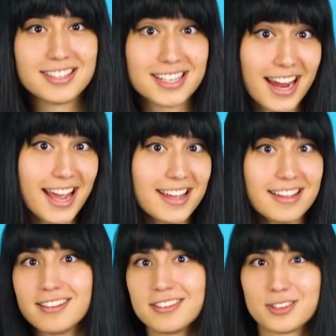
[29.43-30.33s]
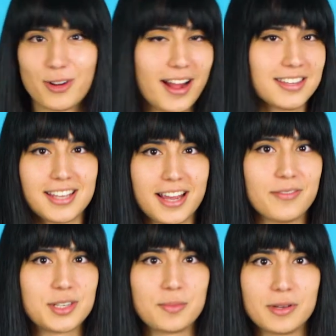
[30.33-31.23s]
Today is Trans Day
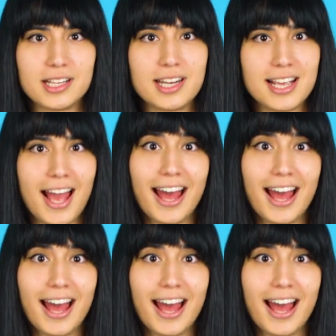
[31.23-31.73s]
of Visibility,